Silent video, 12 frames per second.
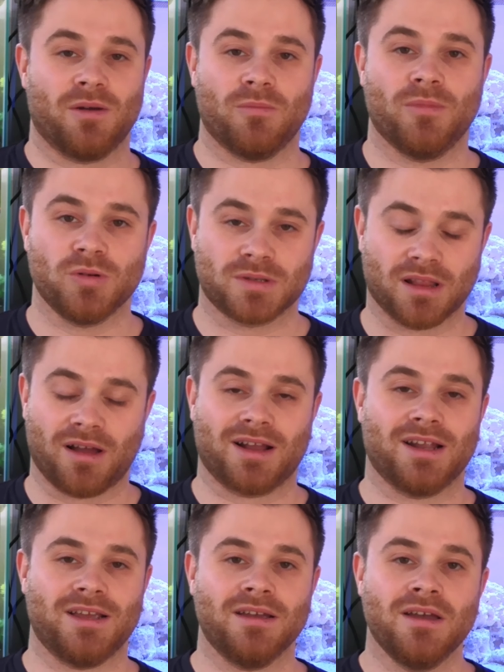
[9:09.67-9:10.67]
they will most
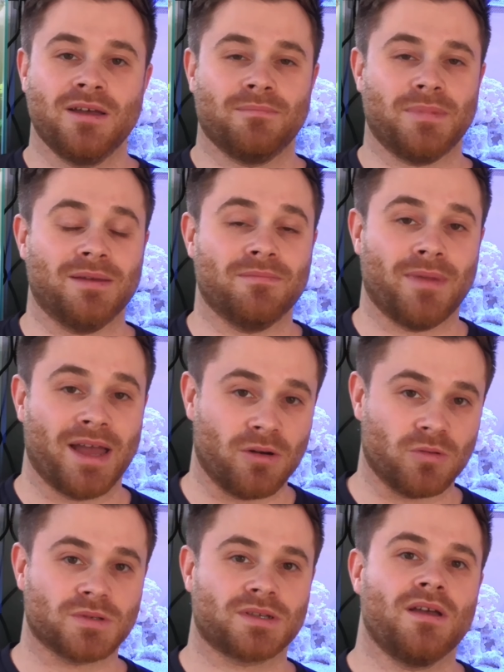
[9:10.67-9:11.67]
likely be
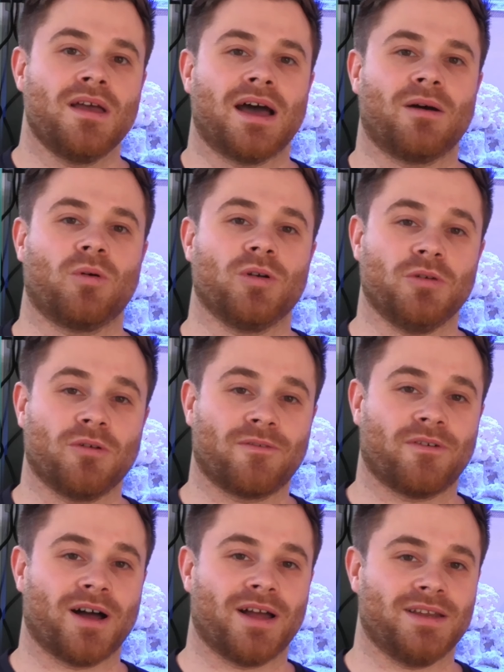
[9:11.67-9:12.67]
males. And what you will
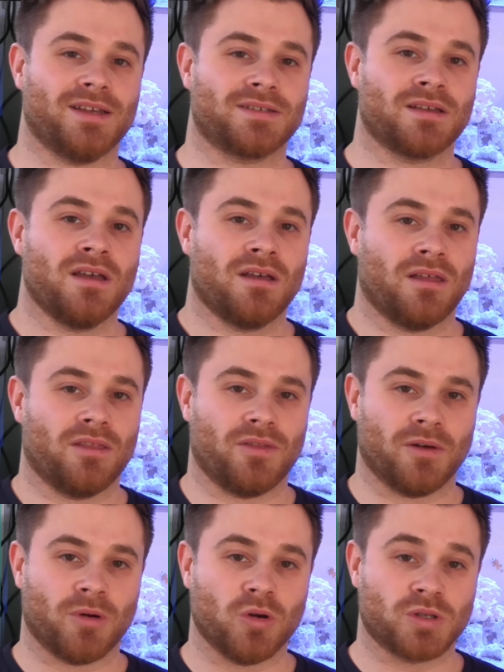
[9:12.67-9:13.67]
find is
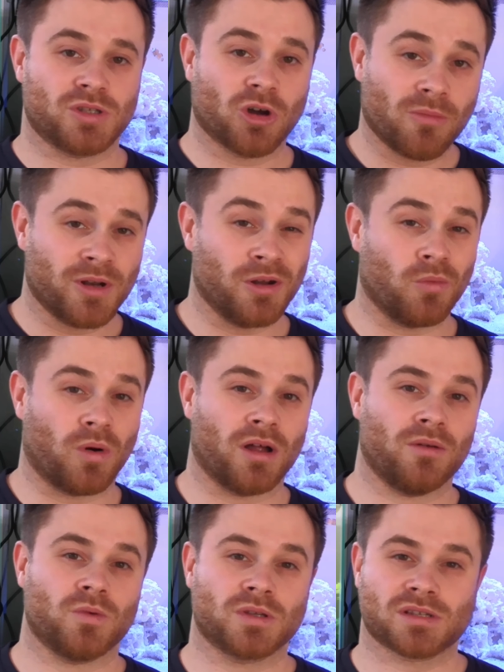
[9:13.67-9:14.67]
the most dominant
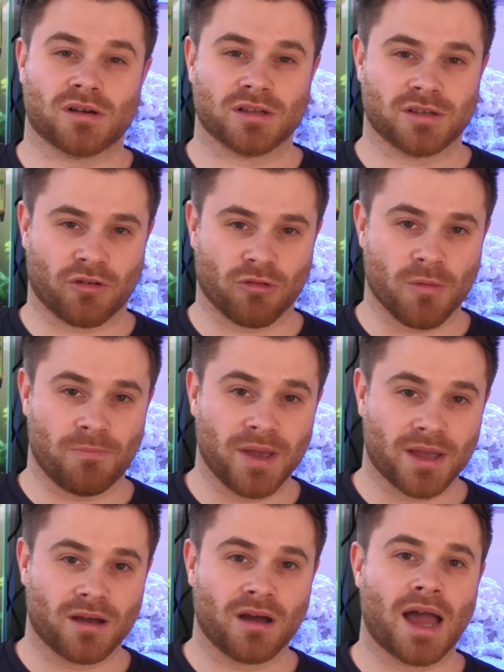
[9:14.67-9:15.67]
one will start to grow
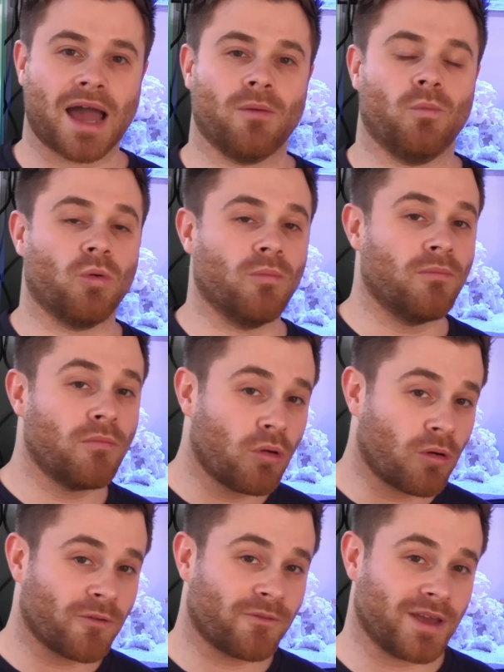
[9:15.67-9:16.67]
bigger and
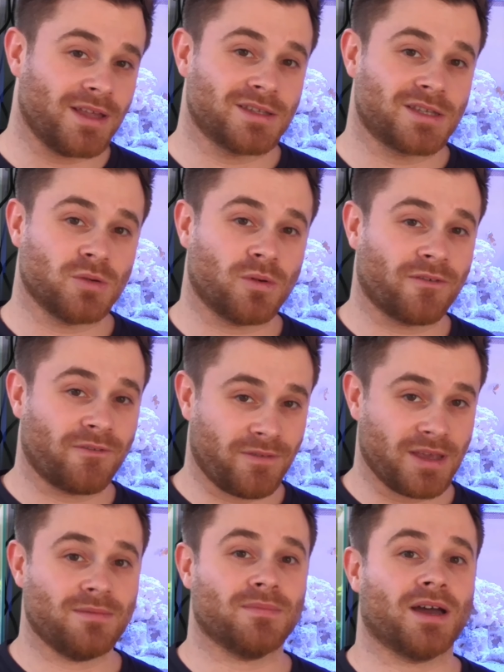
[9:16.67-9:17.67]
will morph into a
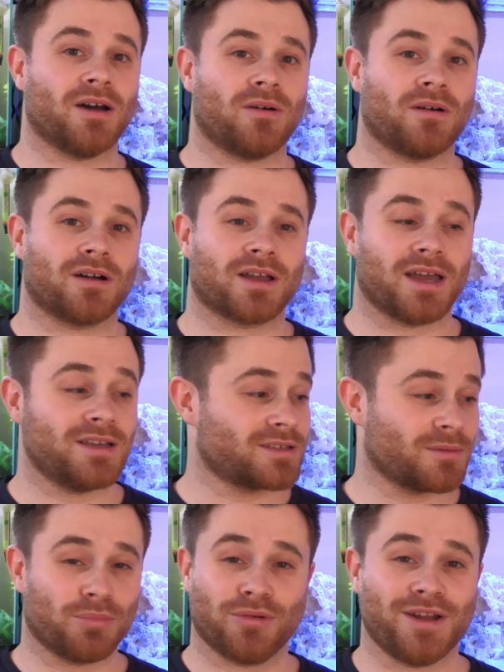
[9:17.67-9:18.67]
female. Okay,
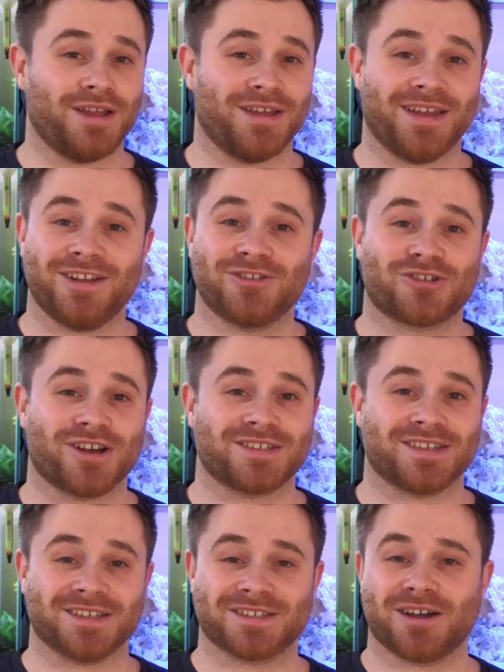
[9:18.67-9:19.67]
so pretty
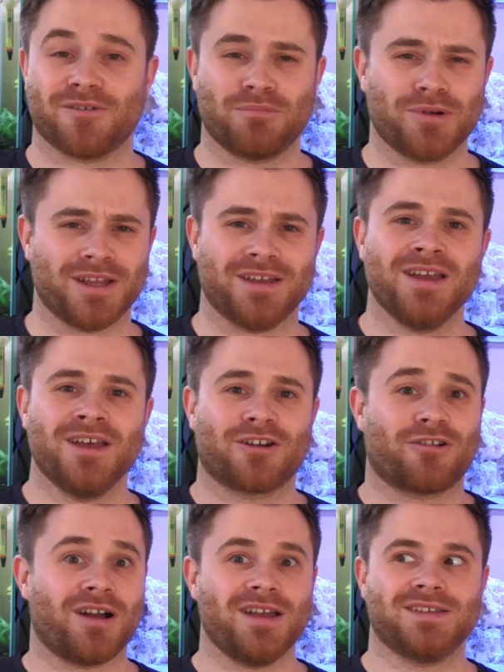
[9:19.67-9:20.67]
interesting stuff, pretty
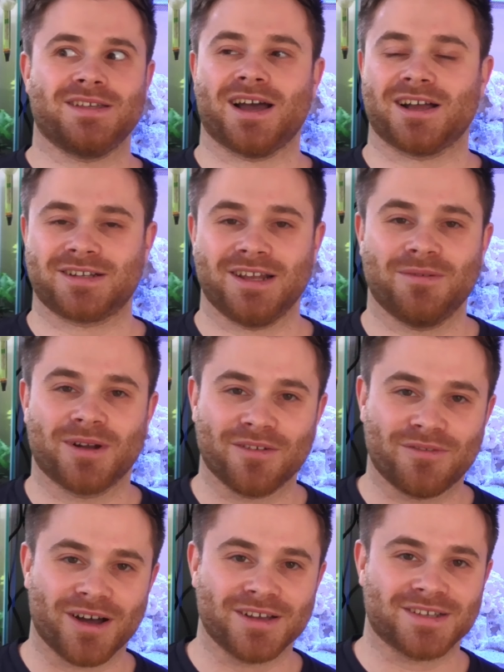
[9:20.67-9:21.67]
crazy actually when I
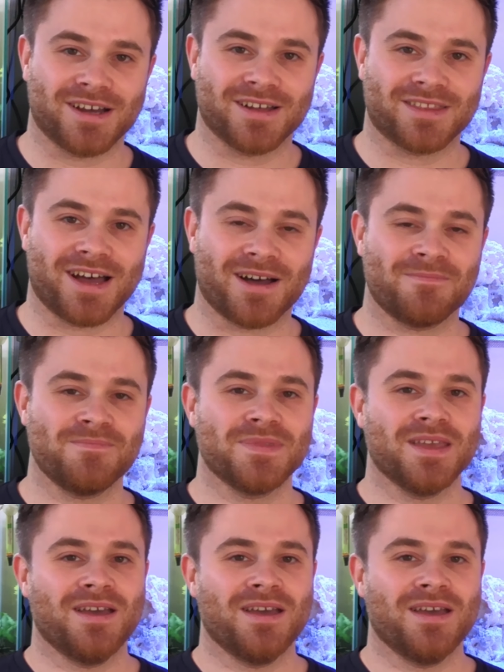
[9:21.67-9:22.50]
first heard that.